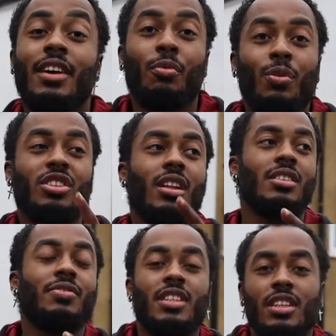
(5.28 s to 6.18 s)
you watched the last
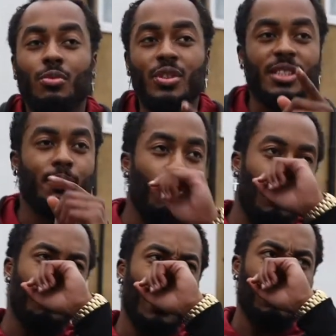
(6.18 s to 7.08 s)
video, we spoke
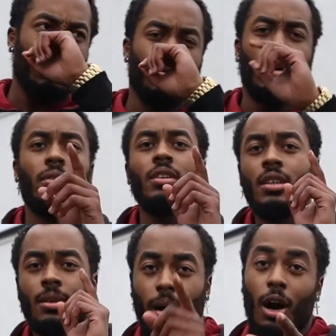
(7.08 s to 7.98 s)
about, well,
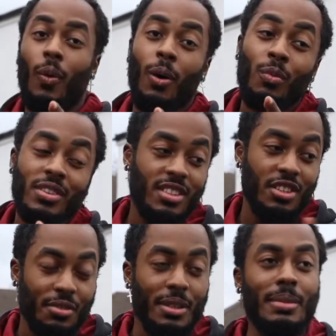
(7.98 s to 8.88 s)
part 1 was to
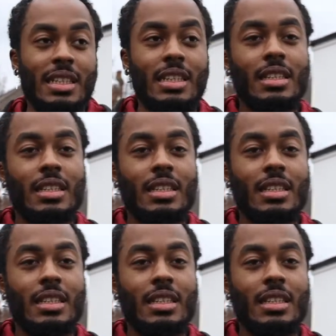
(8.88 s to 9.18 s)
do with the Mini,